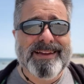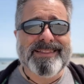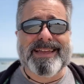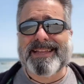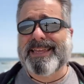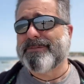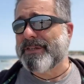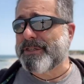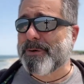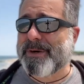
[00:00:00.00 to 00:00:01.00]
Like it gives
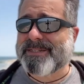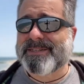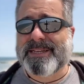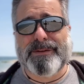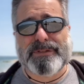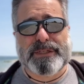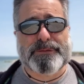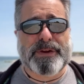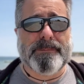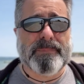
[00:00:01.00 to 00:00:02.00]
us choices, it gives us
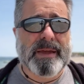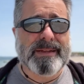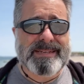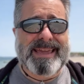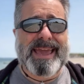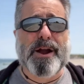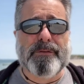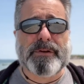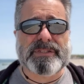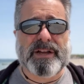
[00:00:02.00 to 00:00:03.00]
freedom. Take care of
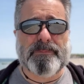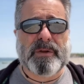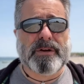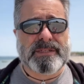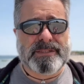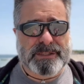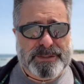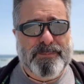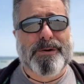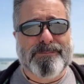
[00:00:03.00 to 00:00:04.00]
yourself because it's a
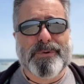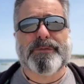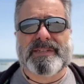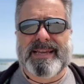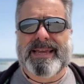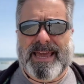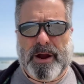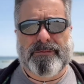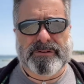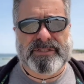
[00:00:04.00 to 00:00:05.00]
smart move to take care
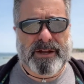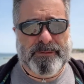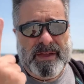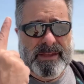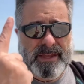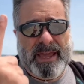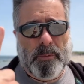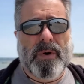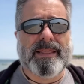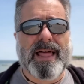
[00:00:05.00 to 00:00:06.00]
of yourself. You get
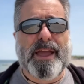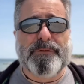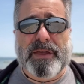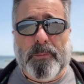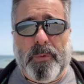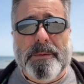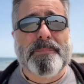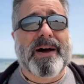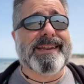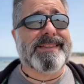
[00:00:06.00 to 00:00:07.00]
one life, you get one
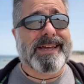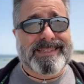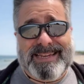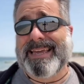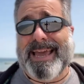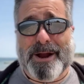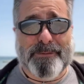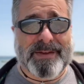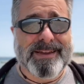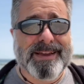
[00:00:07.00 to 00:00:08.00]
body, like take care of
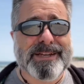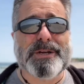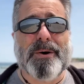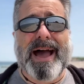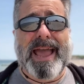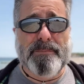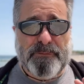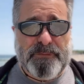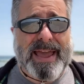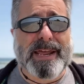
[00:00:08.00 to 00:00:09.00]
it. So I am a
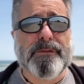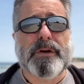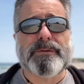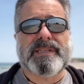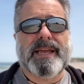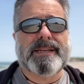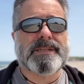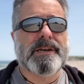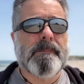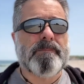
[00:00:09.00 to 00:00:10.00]
fan of those things,
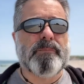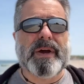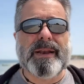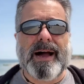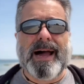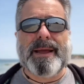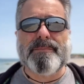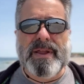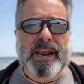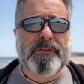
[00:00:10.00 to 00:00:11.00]
but I am
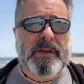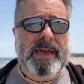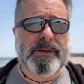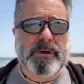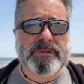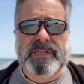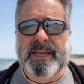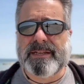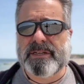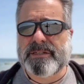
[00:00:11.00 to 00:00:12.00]
not a fan of those
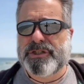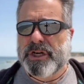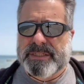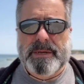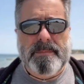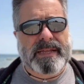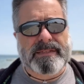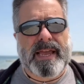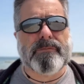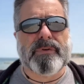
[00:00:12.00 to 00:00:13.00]
things just to
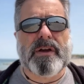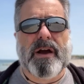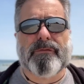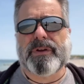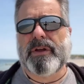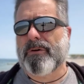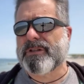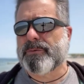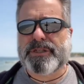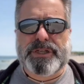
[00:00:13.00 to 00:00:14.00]
maintain recovery or
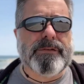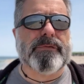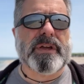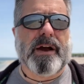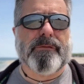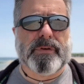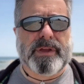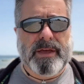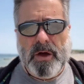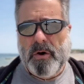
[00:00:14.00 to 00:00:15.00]
to achieve
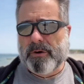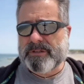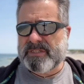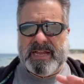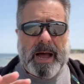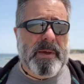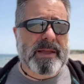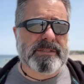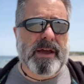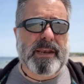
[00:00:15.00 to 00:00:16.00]
recovery or to stop
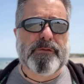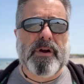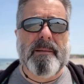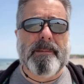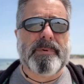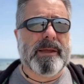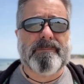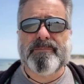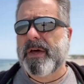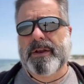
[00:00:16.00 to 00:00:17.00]
anxiety from happening.
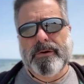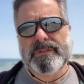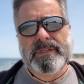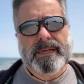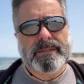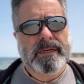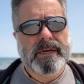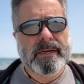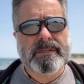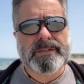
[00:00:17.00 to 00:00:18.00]
None of those things.
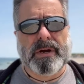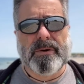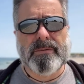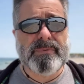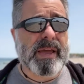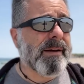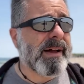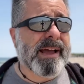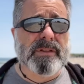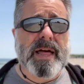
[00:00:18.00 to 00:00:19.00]
So yeah,
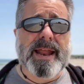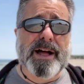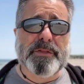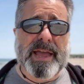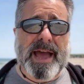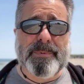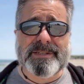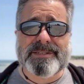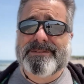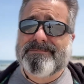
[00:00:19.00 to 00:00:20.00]
I have a lot of healthy
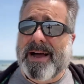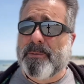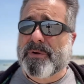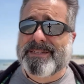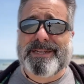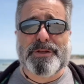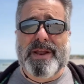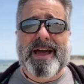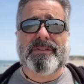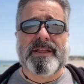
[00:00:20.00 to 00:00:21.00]
habits. I will continue to
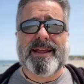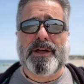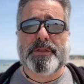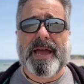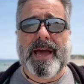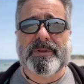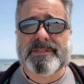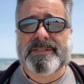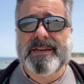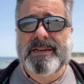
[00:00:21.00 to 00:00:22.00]
have a lot of healthy
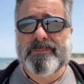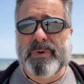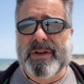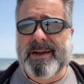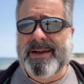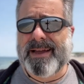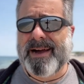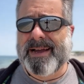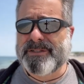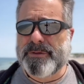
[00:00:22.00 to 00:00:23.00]
habits, but I,
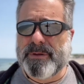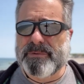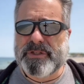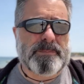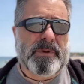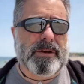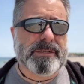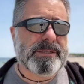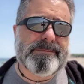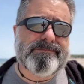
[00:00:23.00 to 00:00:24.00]
I do them just
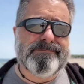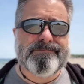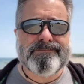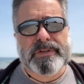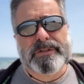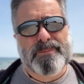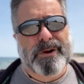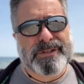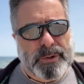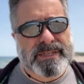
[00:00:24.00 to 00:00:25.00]
because they're smart
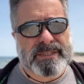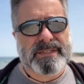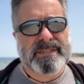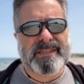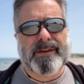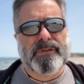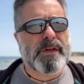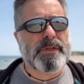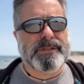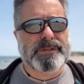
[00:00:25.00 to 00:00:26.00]
choices. They have
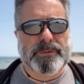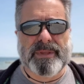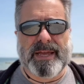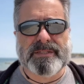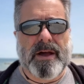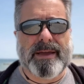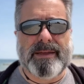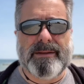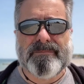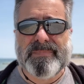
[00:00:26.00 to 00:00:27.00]
nothing to do with
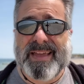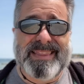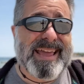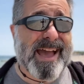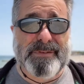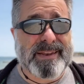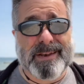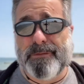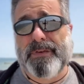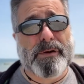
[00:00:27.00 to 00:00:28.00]
anxiety, and they haven't in a
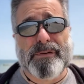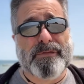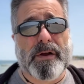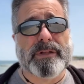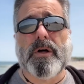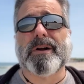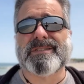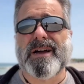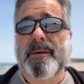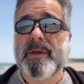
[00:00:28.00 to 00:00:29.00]
very, very long
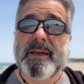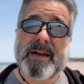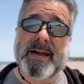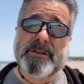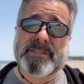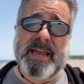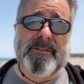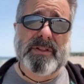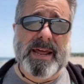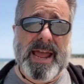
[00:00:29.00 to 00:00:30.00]
time. I used to have a
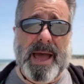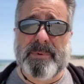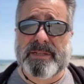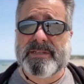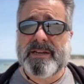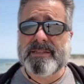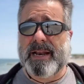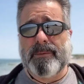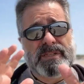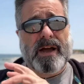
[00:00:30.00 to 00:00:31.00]
lot of habits that I
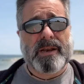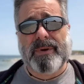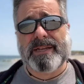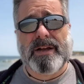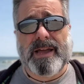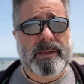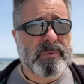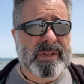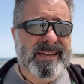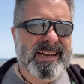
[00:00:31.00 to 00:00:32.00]
would to anxiety,
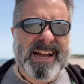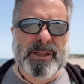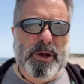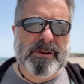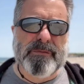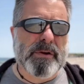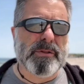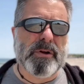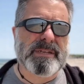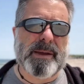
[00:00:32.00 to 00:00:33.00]
but I learned a very
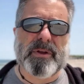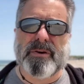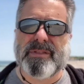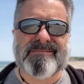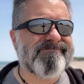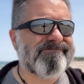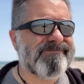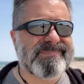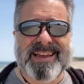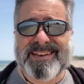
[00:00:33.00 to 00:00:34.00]
long time ago that
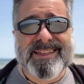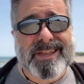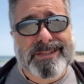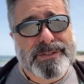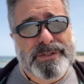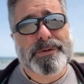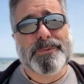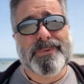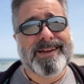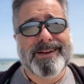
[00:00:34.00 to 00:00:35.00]
they had nothing to do
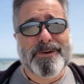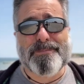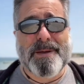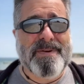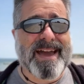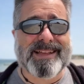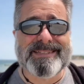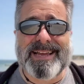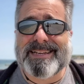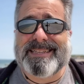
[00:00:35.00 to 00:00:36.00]
with my panic
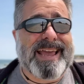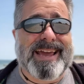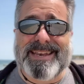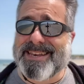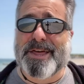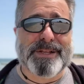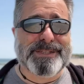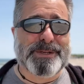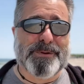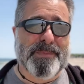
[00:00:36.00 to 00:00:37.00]
attacks, so they had nothing to
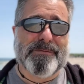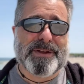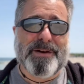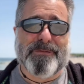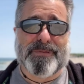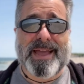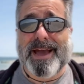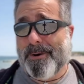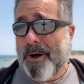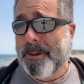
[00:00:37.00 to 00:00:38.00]
do with my recovery
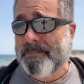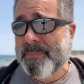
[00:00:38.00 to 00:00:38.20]
at all.